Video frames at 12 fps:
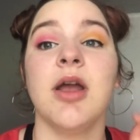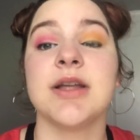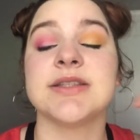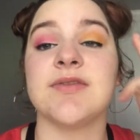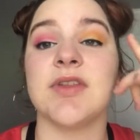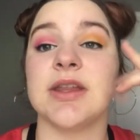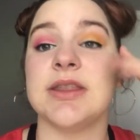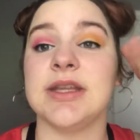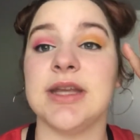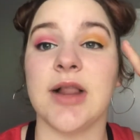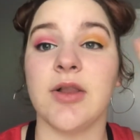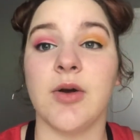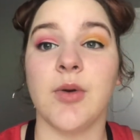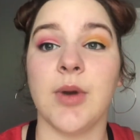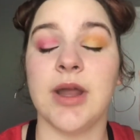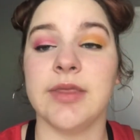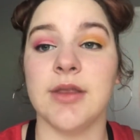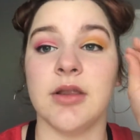because I feel like the yellow
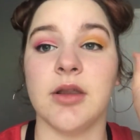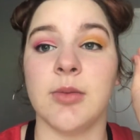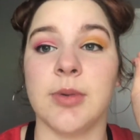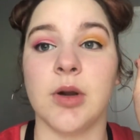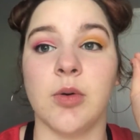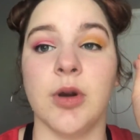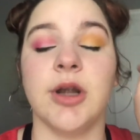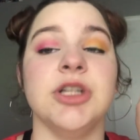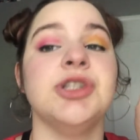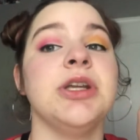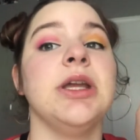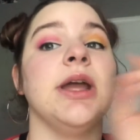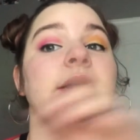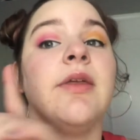and the little bit of orangey